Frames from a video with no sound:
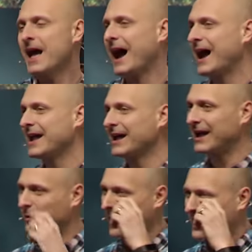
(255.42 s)
I
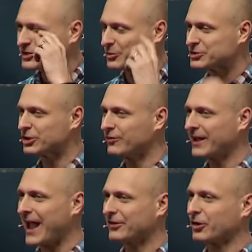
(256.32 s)
uh, actually was serving
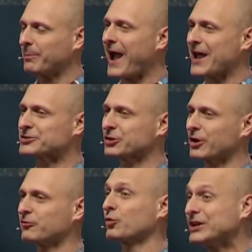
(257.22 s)
as our pastor
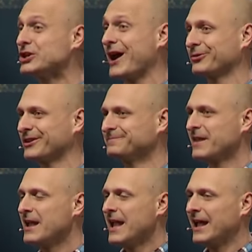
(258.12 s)
of Reach Out,
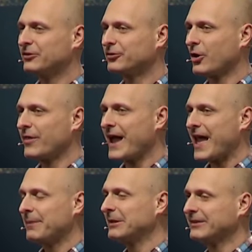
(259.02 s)
and so that
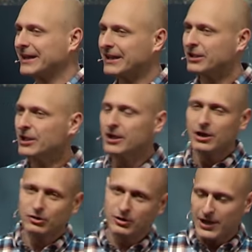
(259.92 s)
had me leading
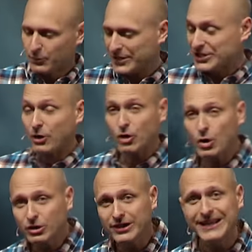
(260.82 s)
uh, Reach Out
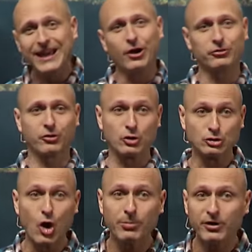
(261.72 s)
locally and also
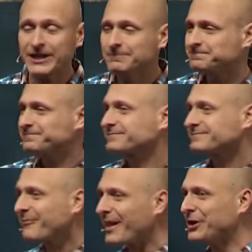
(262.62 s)
globally,
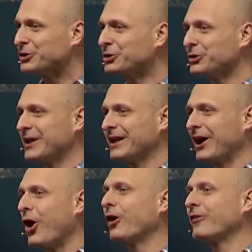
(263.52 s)
including
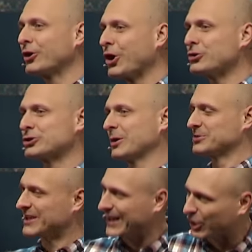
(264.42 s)
all of our go trips
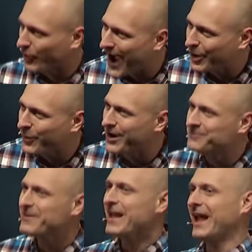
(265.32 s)
to Nicaragua
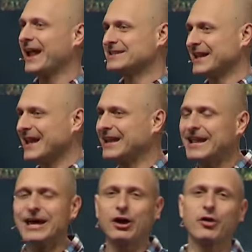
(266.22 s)
and to
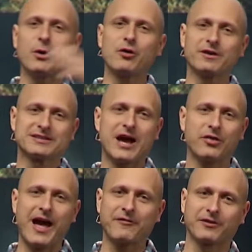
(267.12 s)
India and all the way over to South
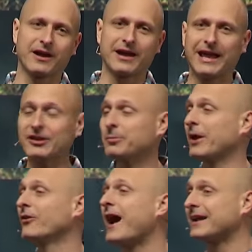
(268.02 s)
Africa. And I spent a
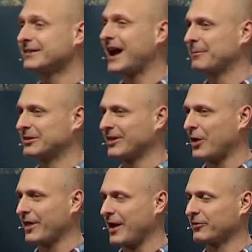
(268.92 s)
lot of time in
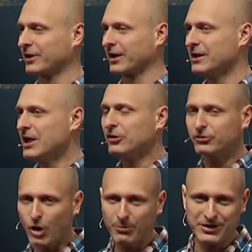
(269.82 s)
South Africa,
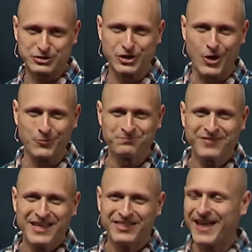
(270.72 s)
so much so
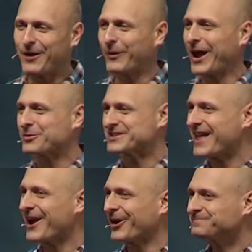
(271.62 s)
that when I was
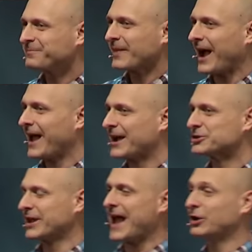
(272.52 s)
there, I
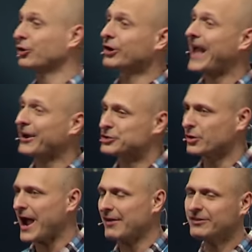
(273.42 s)
actually had to learn how to drive.